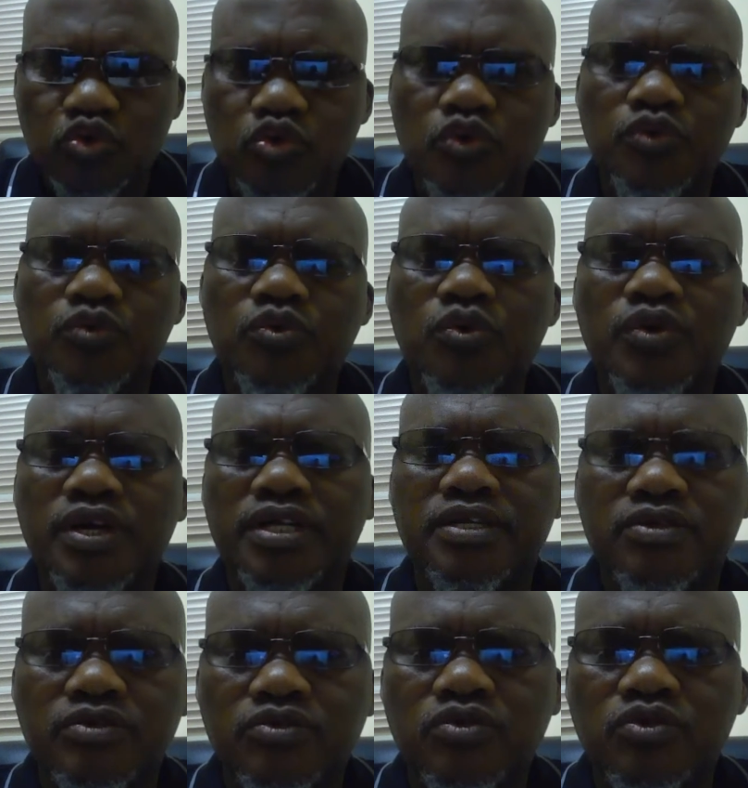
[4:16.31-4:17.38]
So you
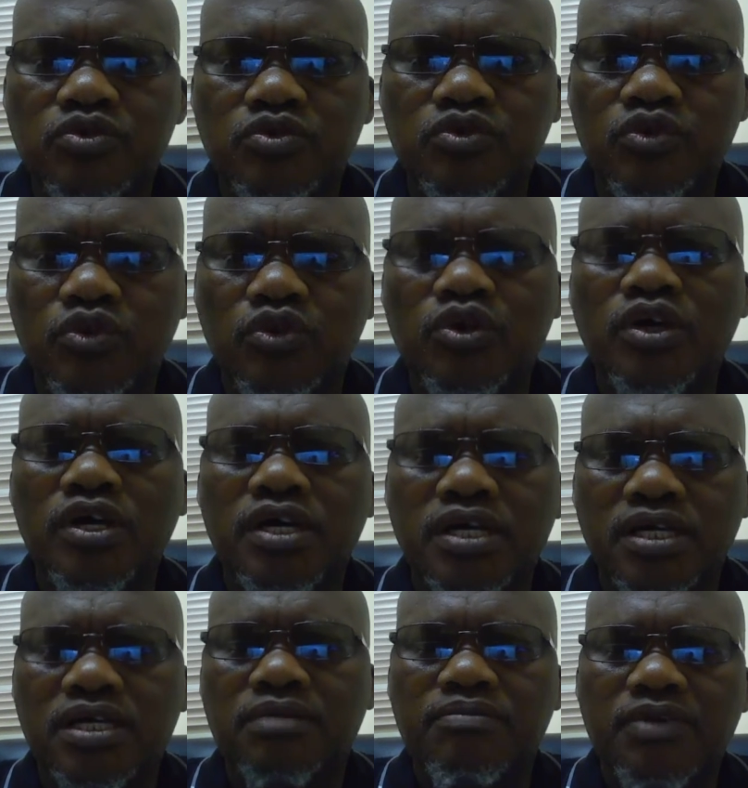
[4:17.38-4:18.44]
go to your
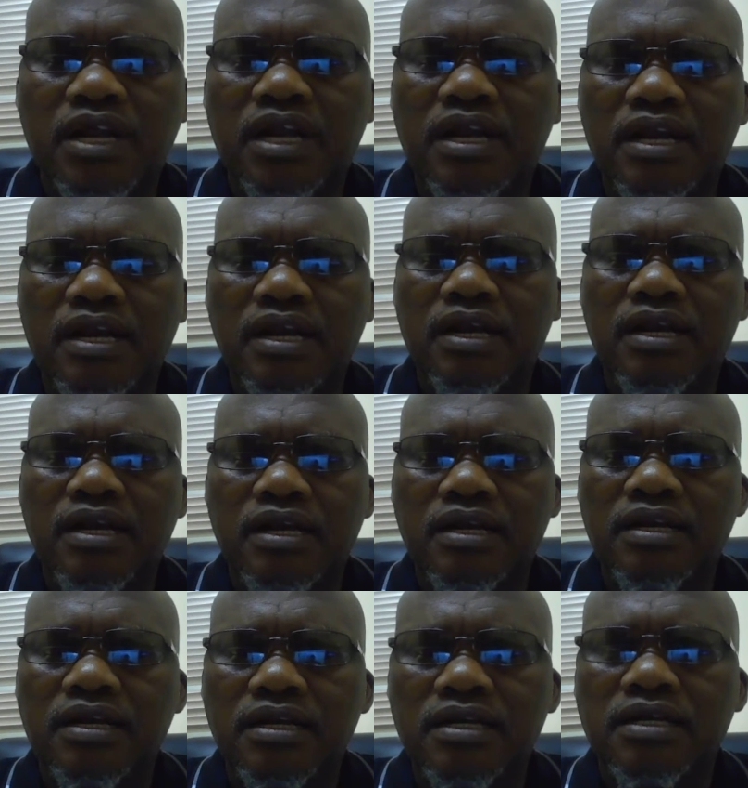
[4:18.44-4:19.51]

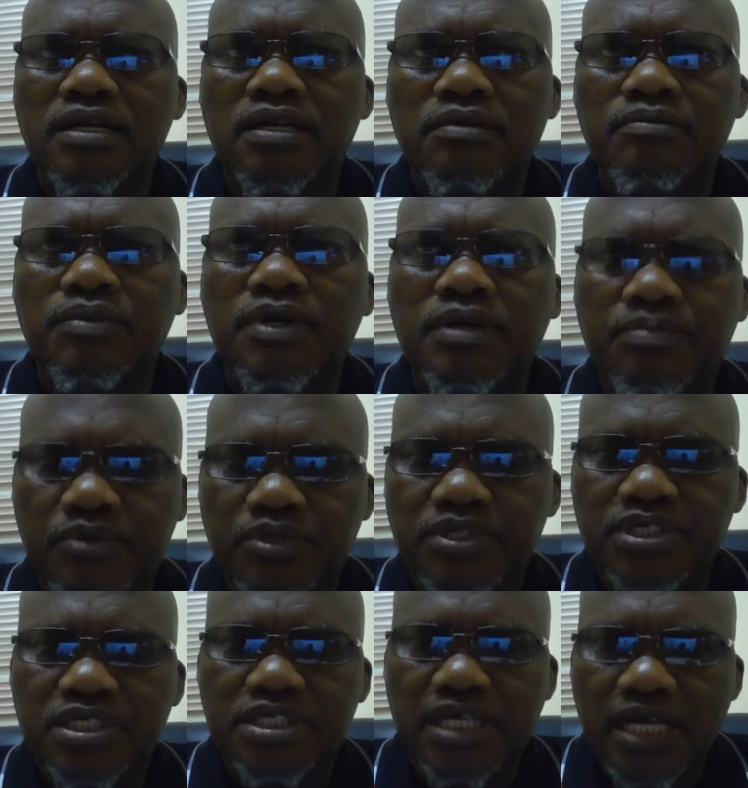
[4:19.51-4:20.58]
Criminal
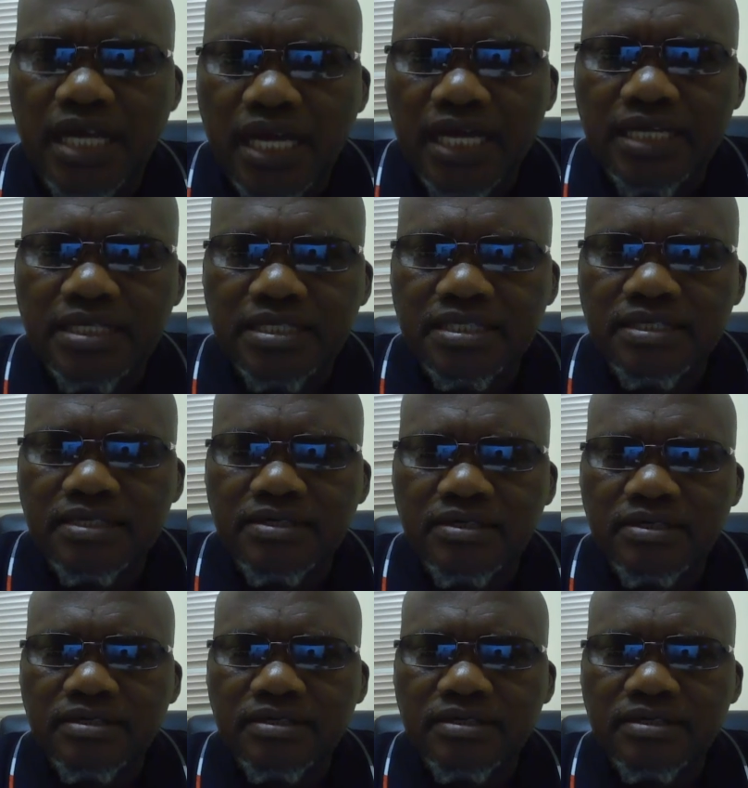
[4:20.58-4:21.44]
Procedure Act,